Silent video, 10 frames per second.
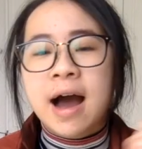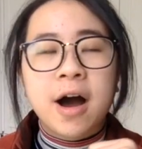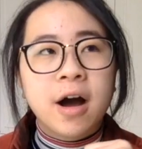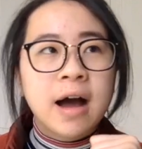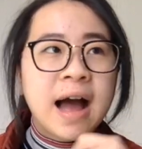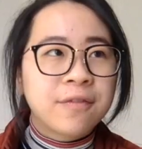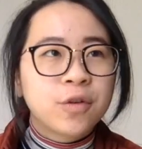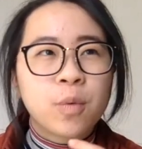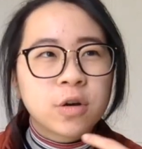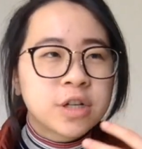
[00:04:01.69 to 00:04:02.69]

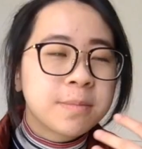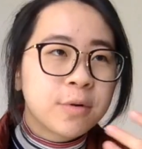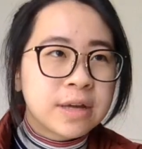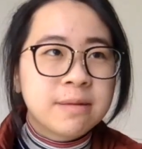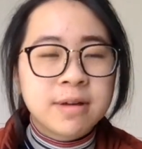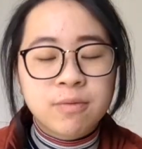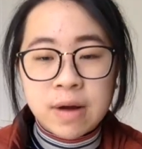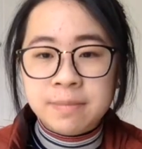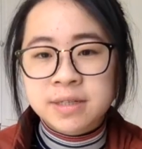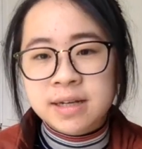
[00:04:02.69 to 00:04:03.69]
After watching Bohemian
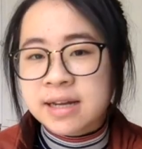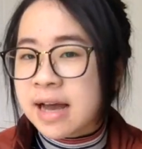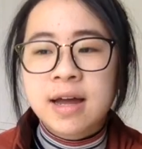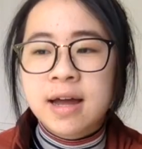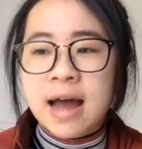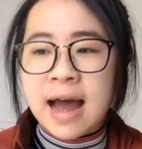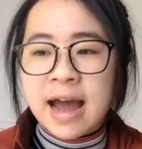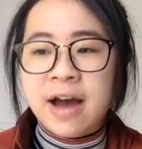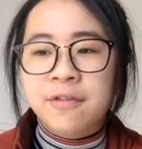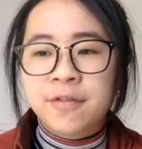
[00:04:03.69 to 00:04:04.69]
Rhapsody, I
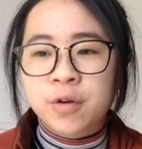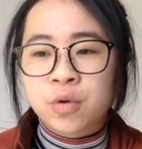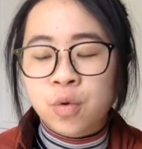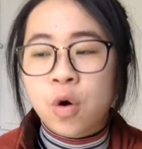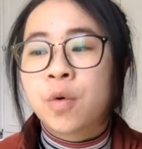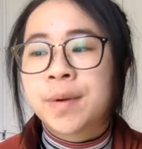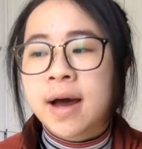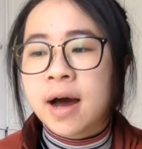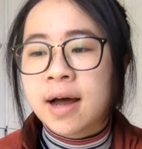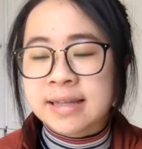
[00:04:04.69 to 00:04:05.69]
have grown
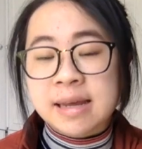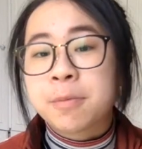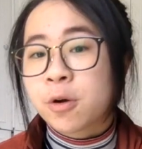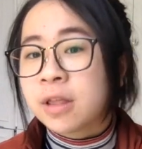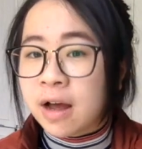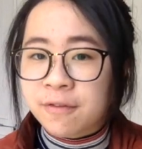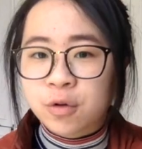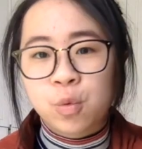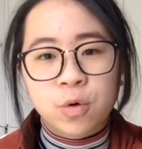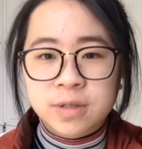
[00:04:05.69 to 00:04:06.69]
a deeper love
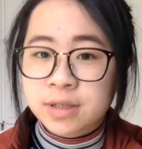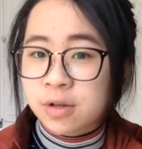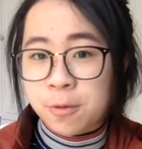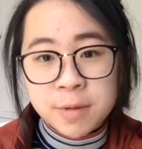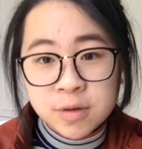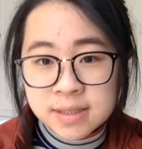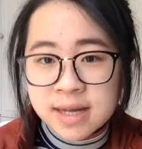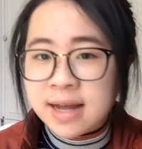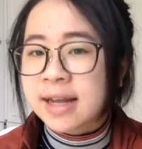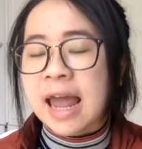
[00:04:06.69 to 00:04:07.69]
towards their
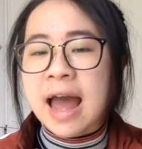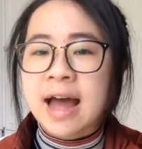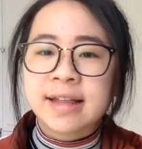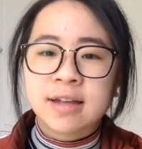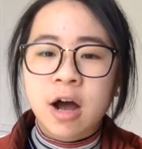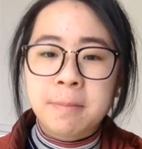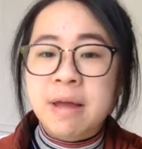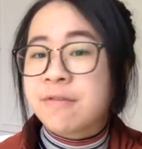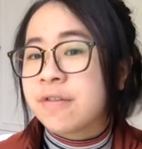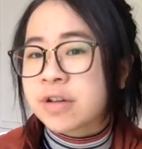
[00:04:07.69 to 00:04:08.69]
music, and
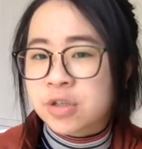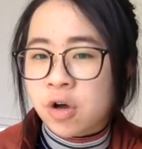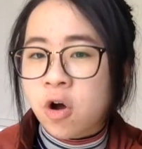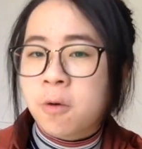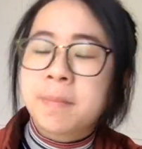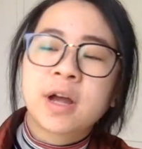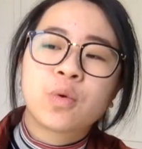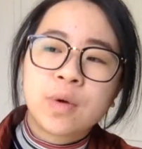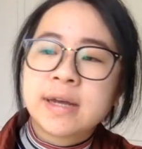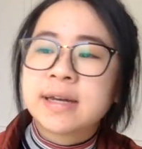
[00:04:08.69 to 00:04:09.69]
my favorite song by
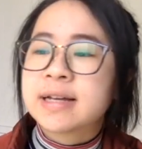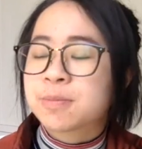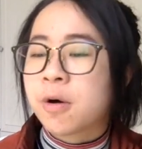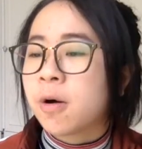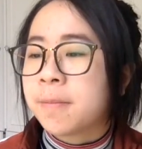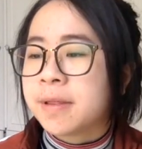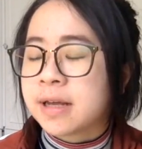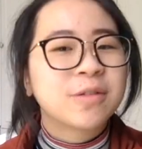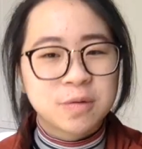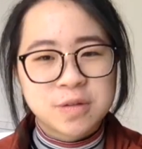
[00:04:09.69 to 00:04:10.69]
Queen is
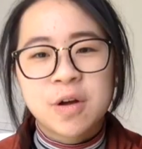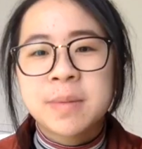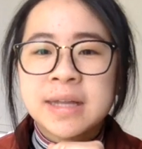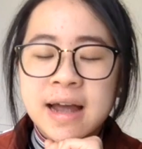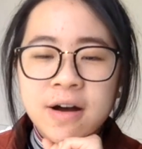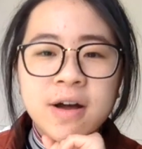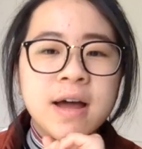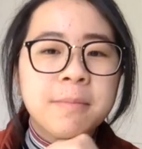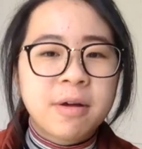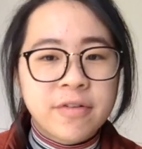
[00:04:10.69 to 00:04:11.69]
probably Don't Stop Me Now.
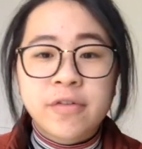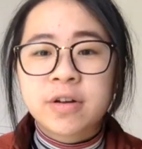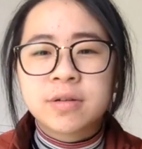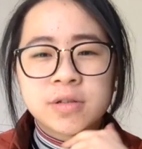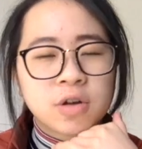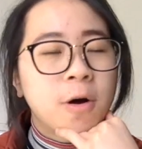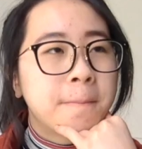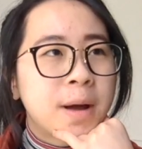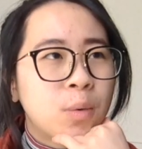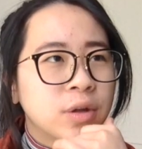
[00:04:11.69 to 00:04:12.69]
My favorite
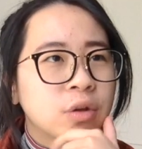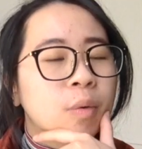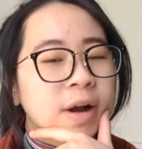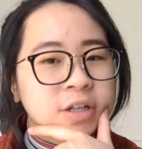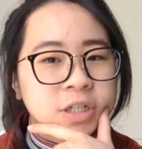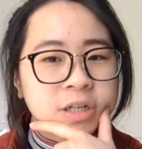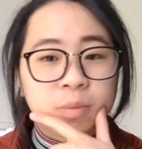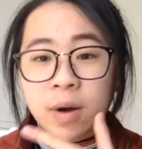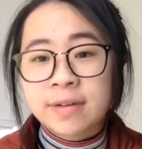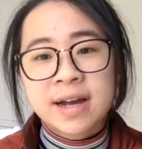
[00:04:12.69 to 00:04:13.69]
song by One
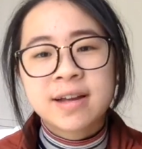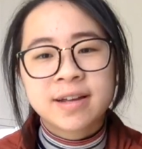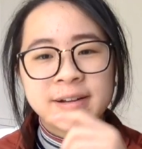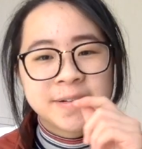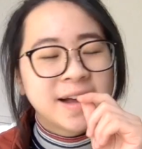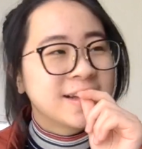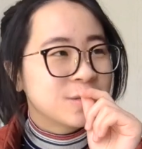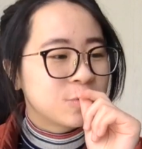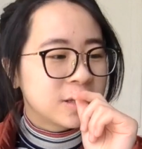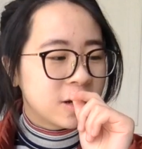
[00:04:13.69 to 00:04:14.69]
Direction, wow, that
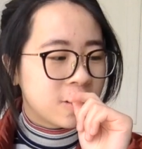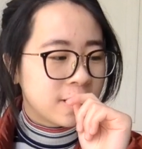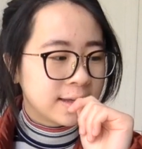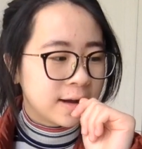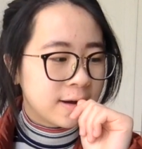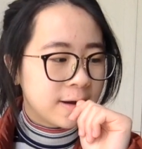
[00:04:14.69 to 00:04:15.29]
is really hard.